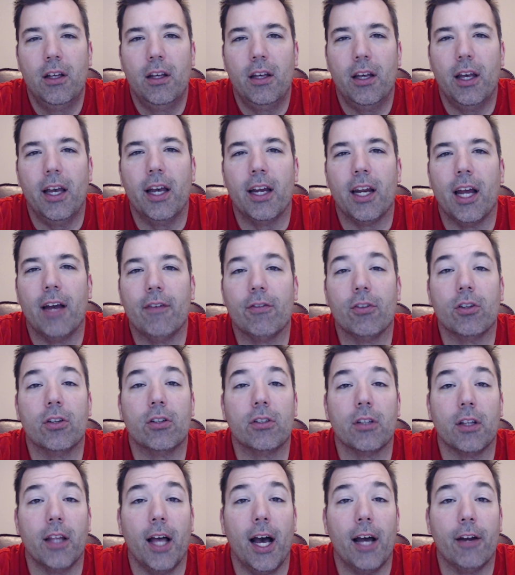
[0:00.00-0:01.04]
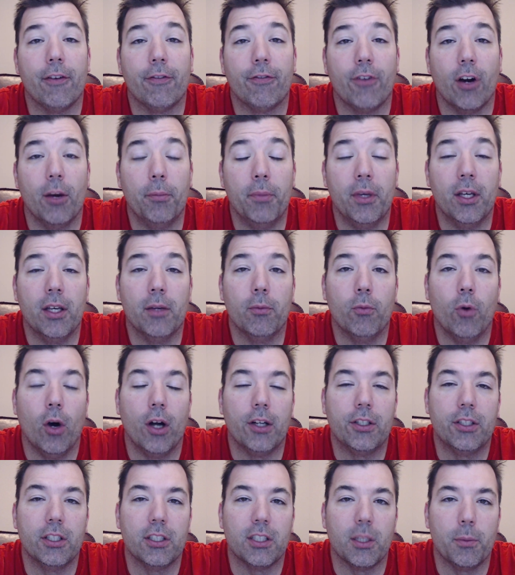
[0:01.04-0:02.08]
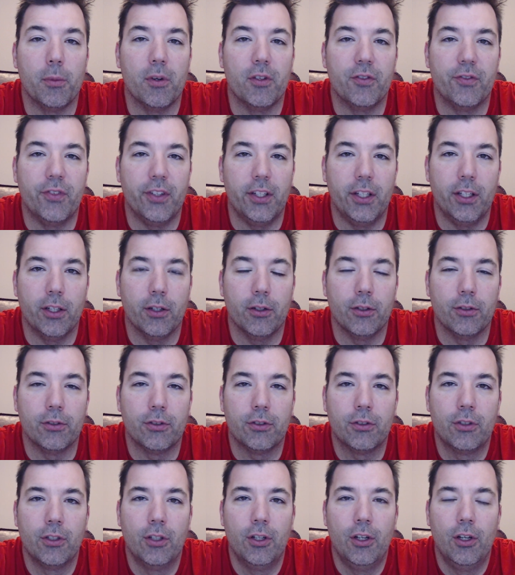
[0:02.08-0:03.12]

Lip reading: and I've learned a lot from him watching some of his videos.